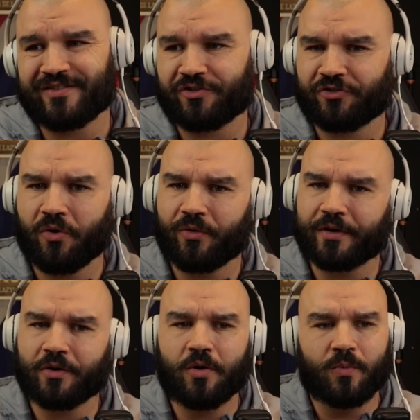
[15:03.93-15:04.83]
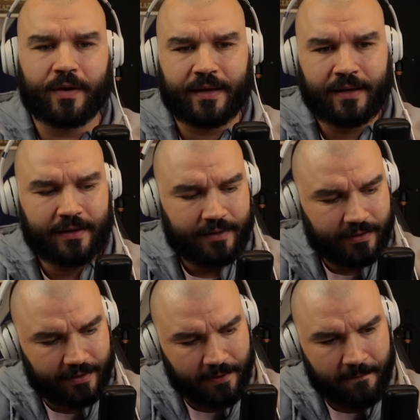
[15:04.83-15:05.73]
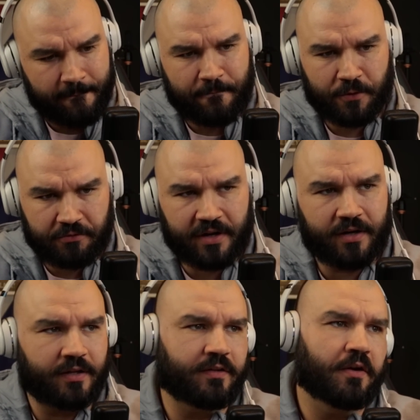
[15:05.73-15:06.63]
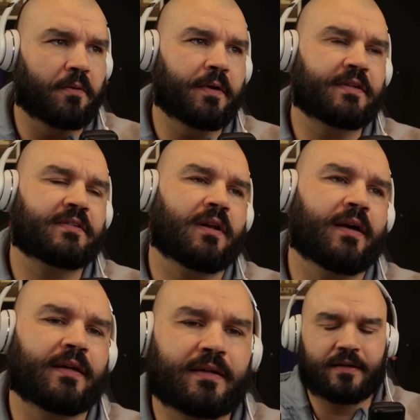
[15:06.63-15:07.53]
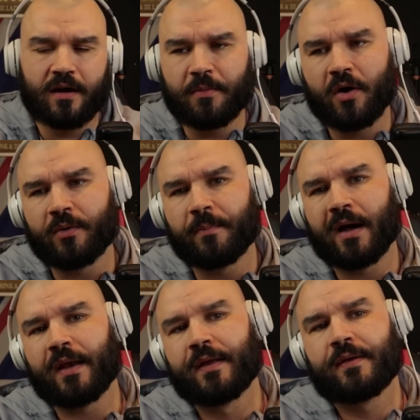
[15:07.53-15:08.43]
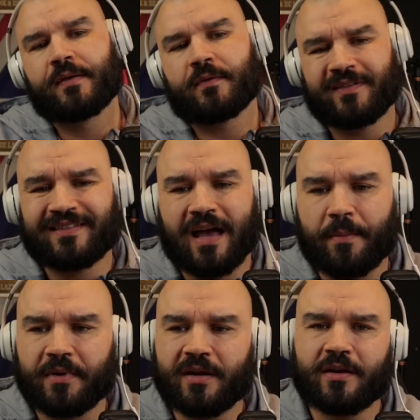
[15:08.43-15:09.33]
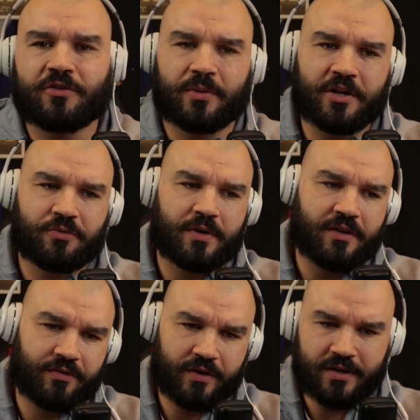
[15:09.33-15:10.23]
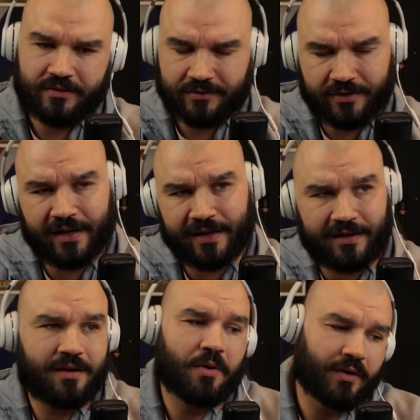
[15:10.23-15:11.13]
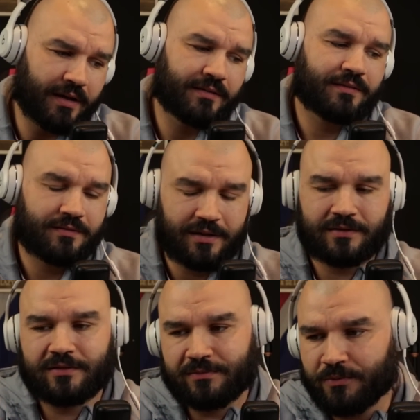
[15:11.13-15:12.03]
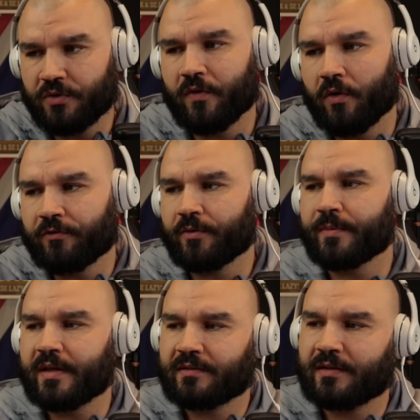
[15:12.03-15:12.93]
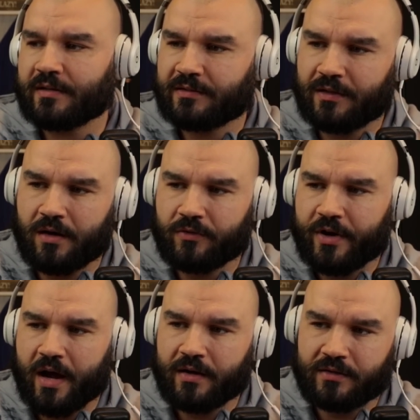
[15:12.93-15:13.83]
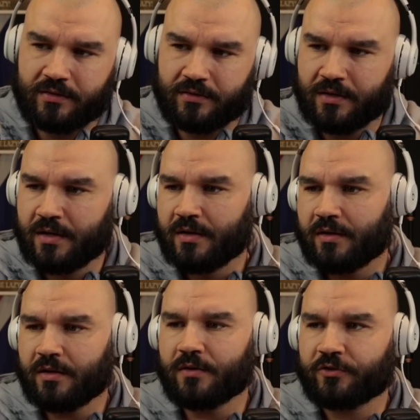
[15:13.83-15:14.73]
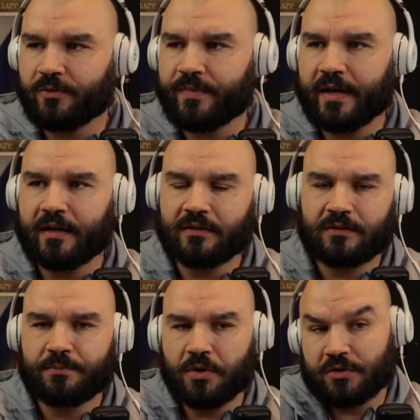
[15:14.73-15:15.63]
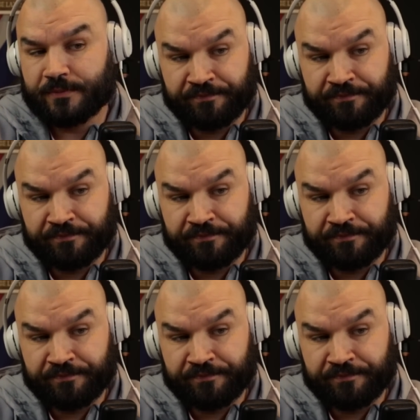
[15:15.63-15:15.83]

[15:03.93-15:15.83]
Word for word: of story, don't we? You know, we really do. It's like, come on, man this is happening in 2023 really come on let's let's move on from this let's start reacting to you know something else but